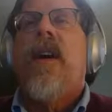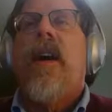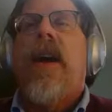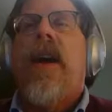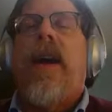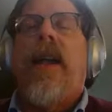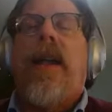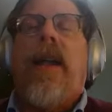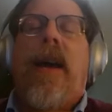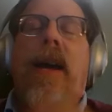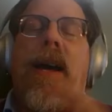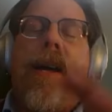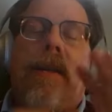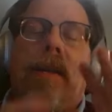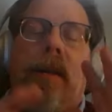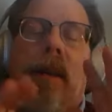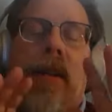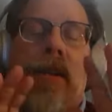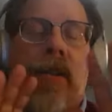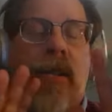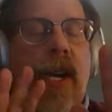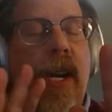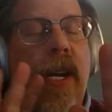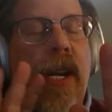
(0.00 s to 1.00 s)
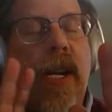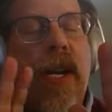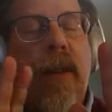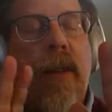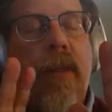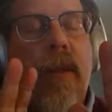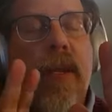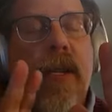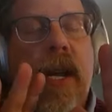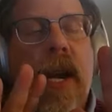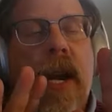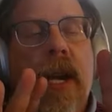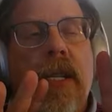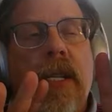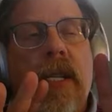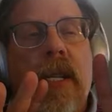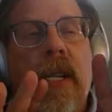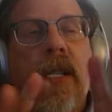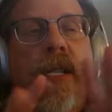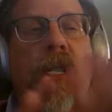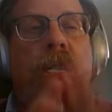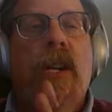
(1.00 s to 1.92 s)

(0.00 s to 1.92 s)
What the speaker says: And I'll say it a couple times because